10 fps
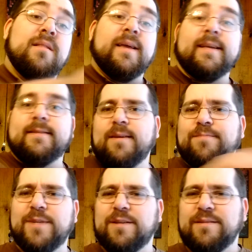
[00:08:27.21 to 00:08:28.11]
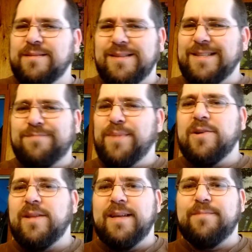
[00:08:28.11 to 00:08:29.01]
Like
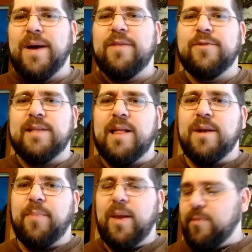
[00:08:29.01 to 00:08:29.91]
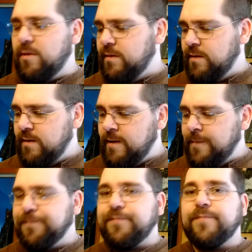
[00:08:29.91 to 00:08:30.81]
apparently it bothers a lot of people.
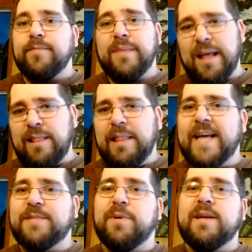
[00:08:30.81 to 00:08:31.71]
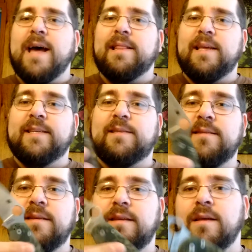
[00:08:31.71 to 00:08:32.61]
Last but not
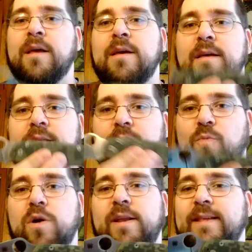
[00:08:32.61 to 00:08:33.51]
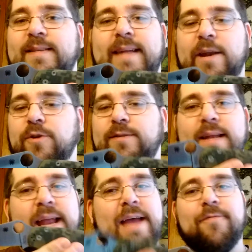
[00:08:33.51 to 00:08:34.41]
least, one of the standards
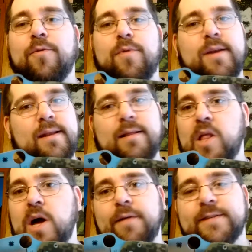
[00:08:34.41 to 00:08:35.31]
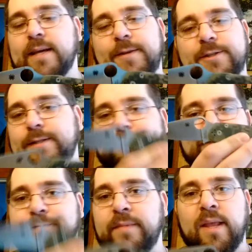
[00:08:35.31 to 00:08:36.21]
that everyone loves, I mean, just,
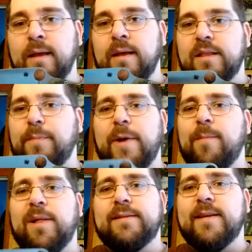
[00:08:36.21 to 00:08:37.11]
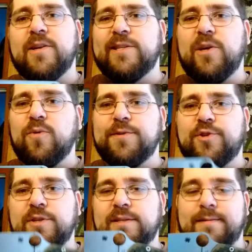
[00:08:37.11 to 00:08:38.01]
the Paramilitary 2 is
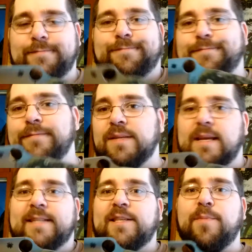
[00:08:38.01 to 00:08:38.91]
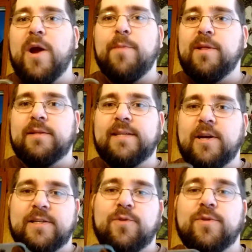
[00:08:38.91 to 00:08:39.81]
just, it's the
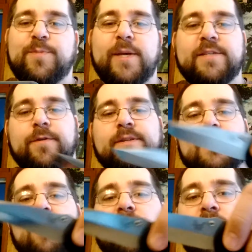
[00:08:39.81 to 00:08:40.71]
Paramilitary 2. It speaks for itself.